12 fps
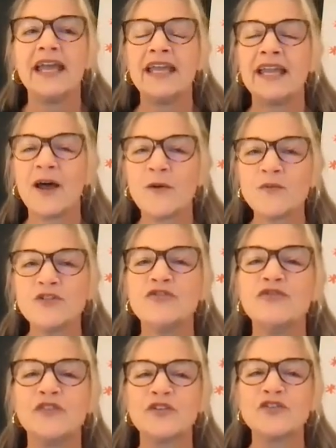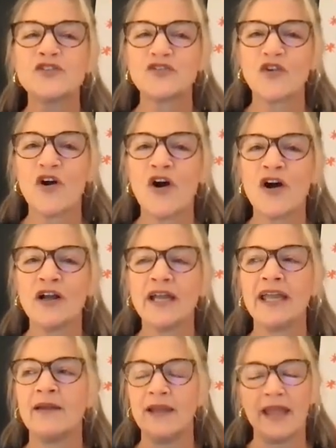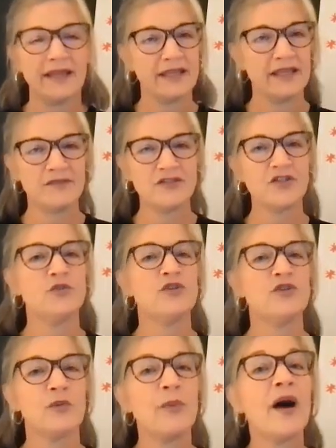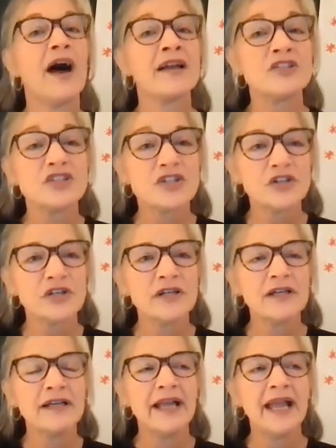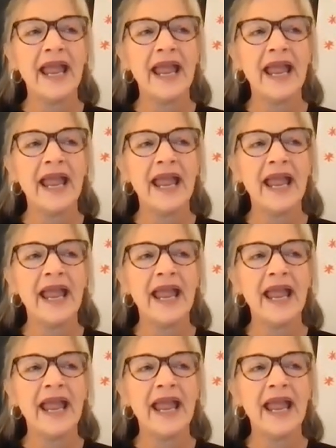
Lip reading: It helps you feel strong. It gives you your posture.